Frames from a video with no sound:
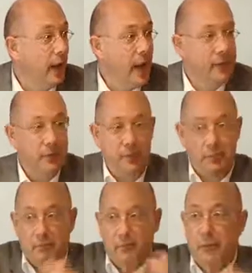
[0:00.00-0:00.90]
and
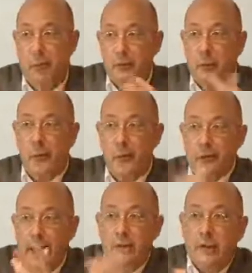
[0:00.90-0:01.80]
the whole
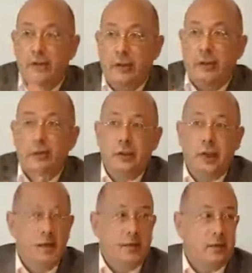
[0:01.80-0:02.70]
gadget culture,
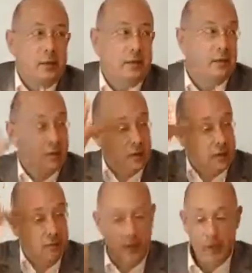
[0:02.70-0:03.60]
etc., etc.,
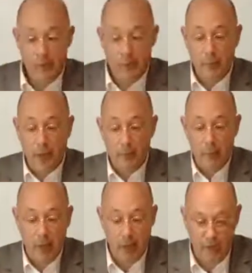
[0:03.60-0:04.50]
etc. So maybe
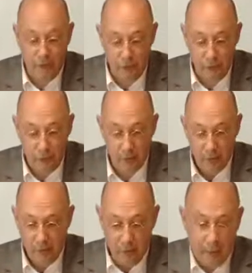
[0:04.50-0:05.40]
we have to
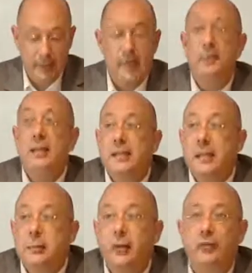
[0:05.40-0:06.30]
accept the
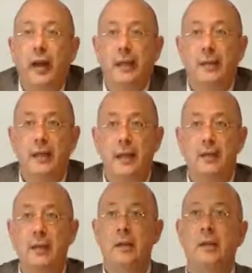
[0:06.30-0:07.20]
simple fact
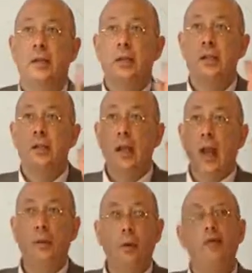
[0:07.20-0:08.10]
that the
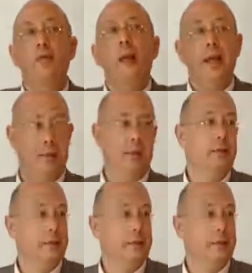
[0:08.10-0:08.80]
time of big